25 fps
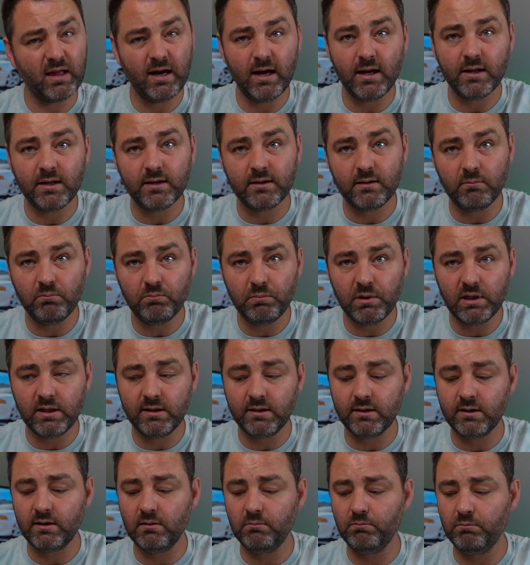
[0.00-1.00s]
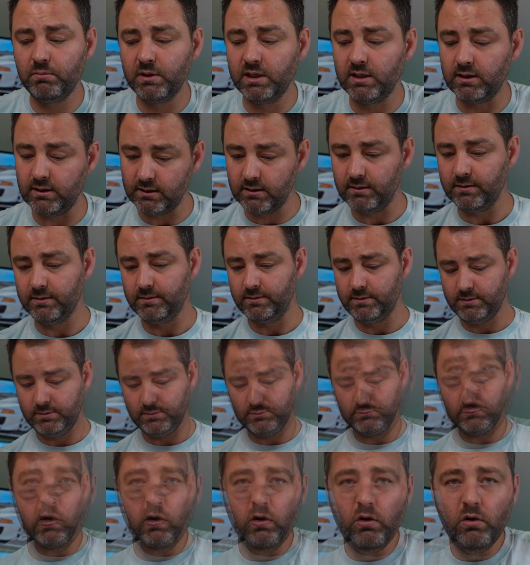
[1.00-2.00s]
As simple as can be.
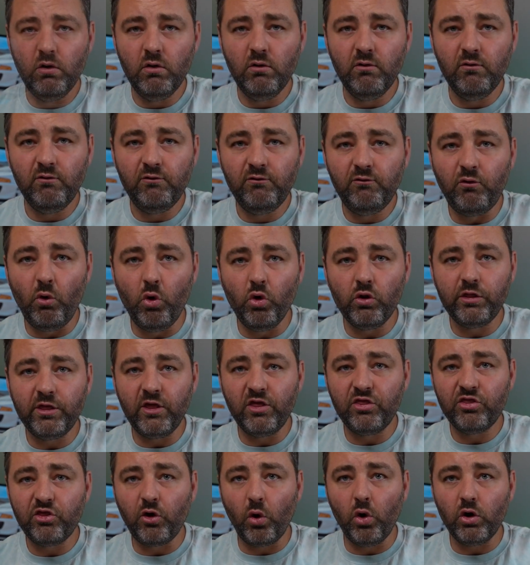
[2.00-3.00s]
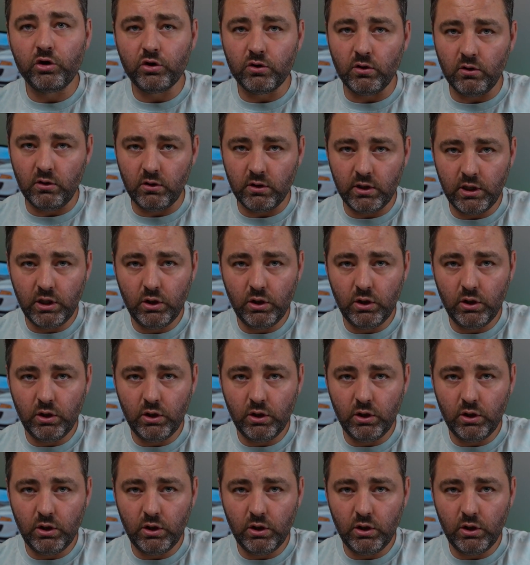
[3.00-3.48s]
For the throttle,